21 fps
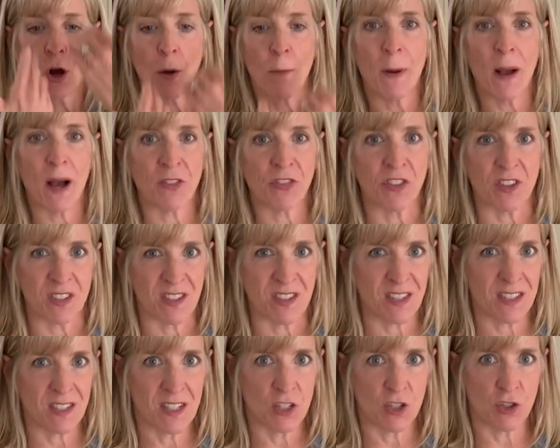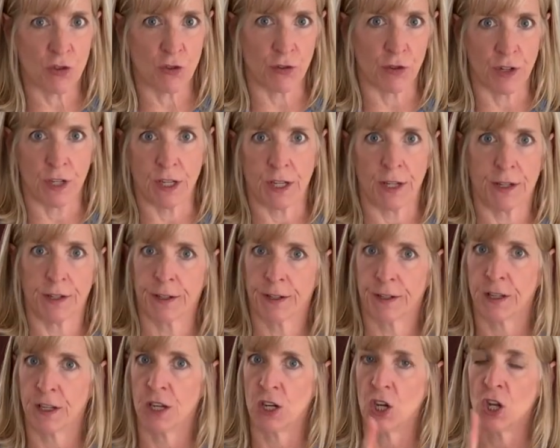about the centering,
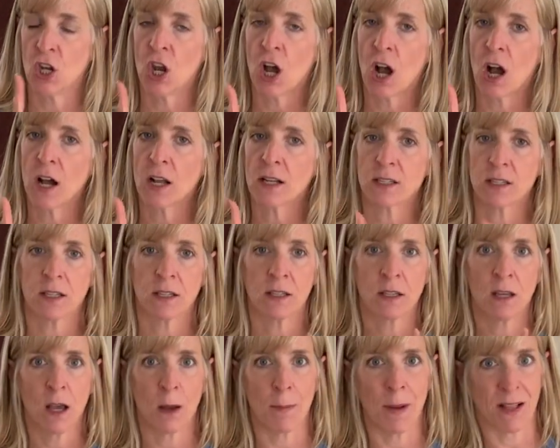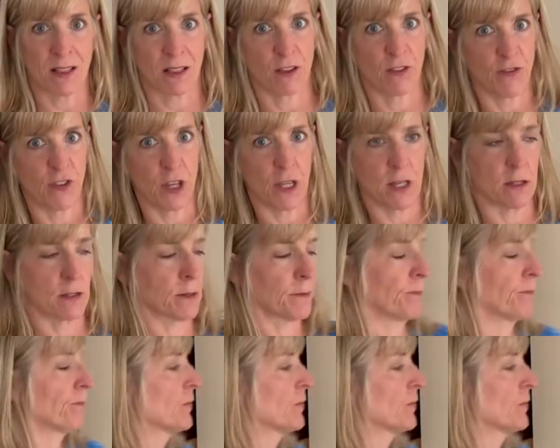not about the feet.